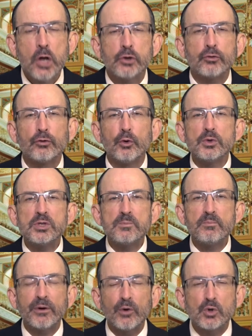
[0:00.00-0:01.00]
True
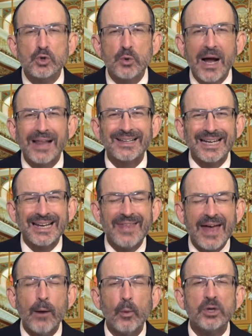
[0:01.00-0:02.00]
spirituality,
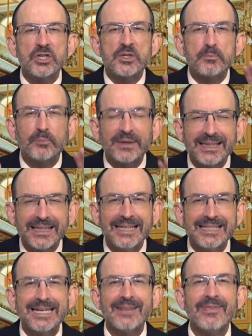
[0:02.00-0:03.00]
that which is
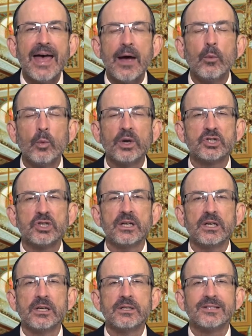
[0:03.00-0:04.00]
pleasing, that which
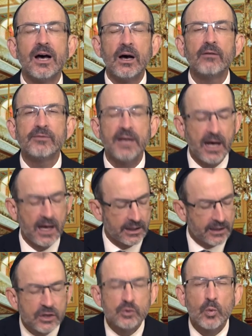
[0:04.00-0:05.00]
is of
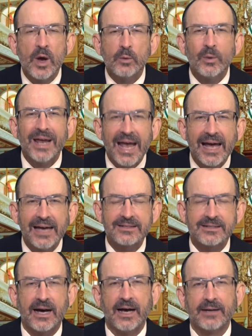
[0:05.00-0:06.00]
God, is when we
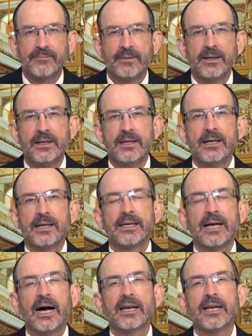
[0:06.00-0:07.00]
ask God,
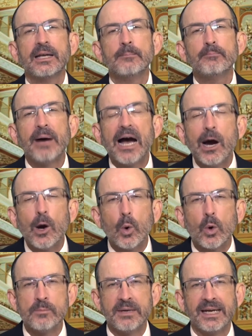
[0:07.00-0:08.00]
God,
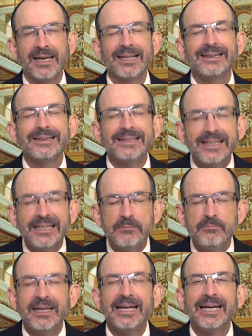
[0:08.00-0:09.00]
empower me,
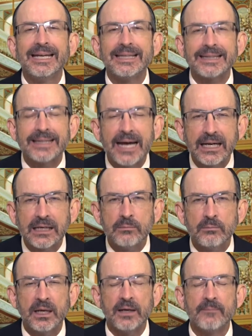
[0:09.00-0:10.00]
lead me,
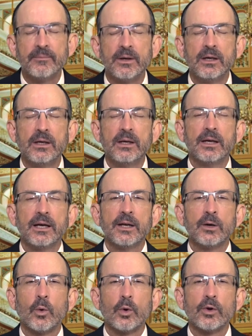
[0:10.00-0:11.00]
enlighten me in
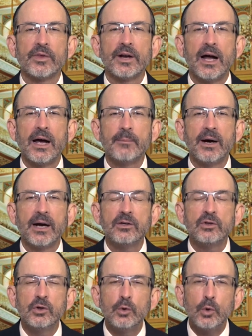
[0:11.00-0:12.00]
order that I
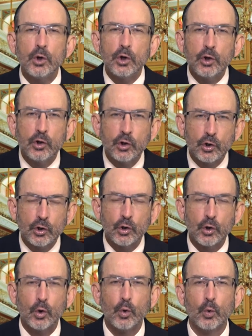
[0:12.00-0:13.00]
might do
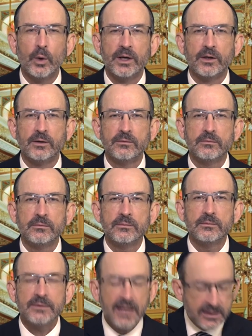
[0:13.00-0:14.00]
your will.
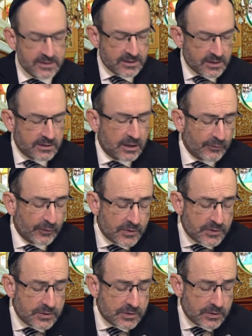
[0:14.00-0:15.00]
That's the
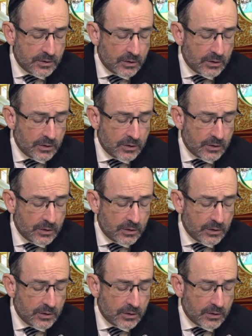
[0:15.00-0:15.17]
difference.